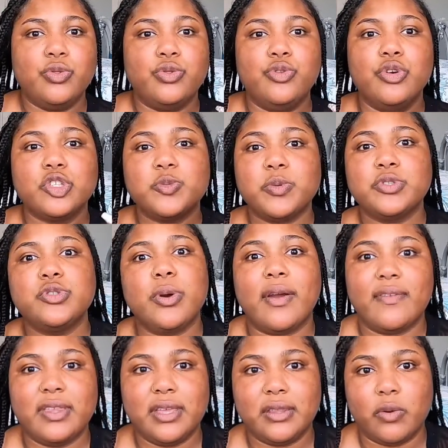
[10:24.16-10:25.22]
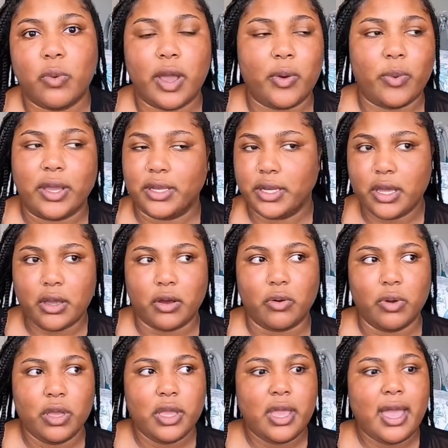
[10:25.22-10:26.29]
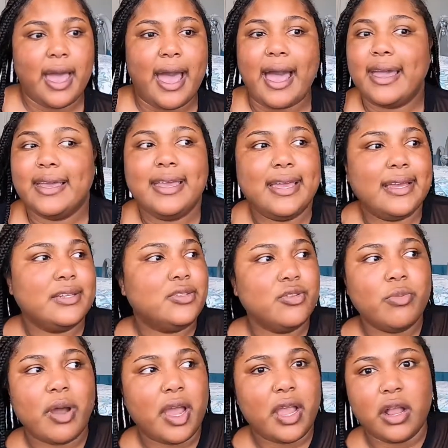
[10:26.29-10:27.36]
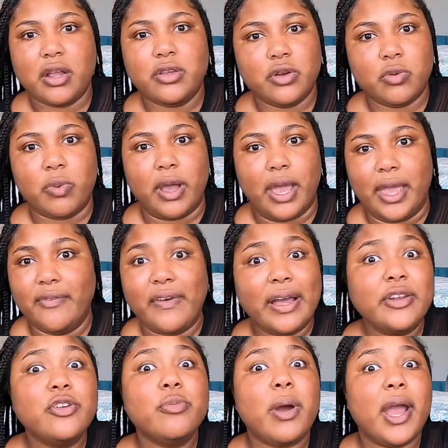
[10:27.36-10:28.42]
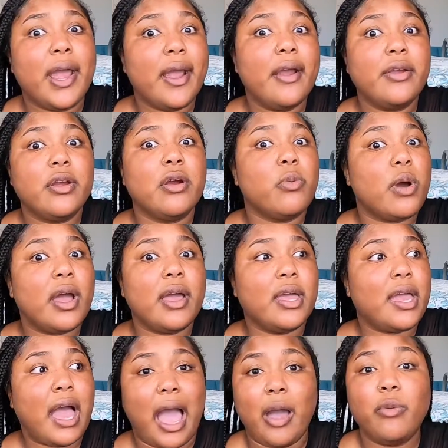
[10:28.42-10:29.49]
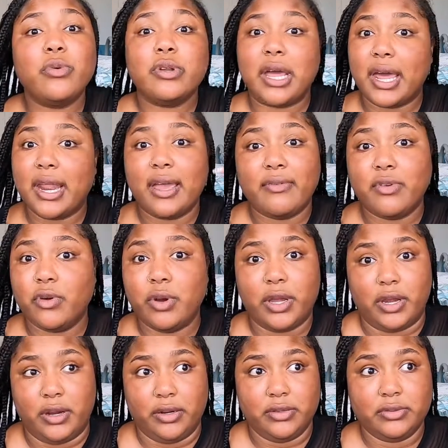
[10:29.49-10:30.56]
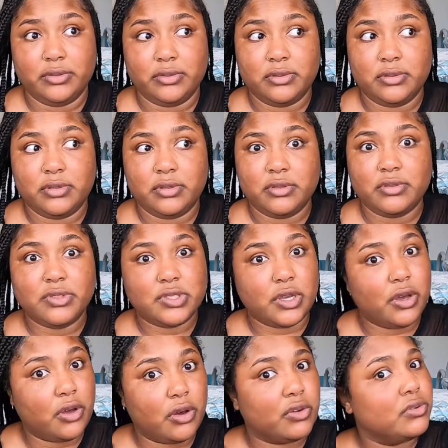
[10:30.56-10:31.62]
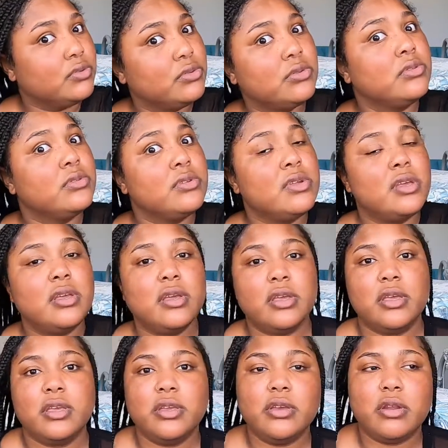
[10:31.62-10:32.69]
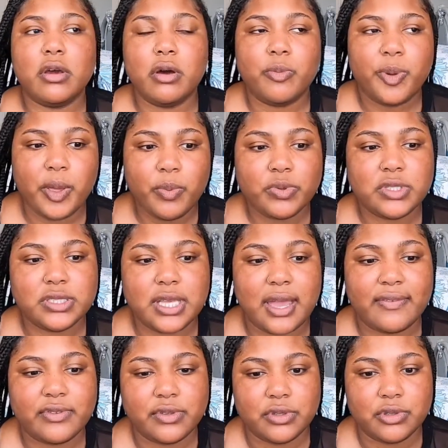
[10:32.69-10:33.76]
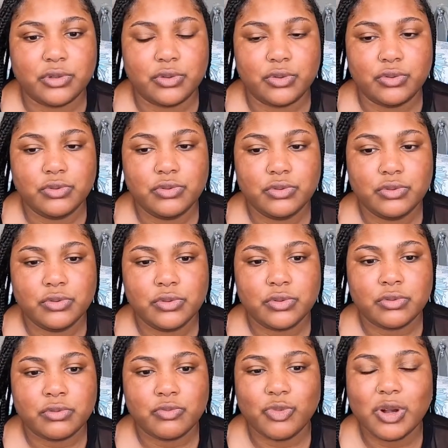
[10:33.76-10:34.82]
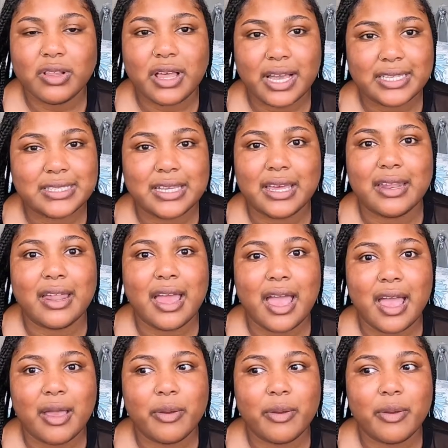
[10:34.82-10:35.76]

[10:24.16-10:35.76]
you're supposed to do everything the white way. No, I can't do my hair your way. If I do my hair your way, I will not have no hair. So, you know, people just have to realize that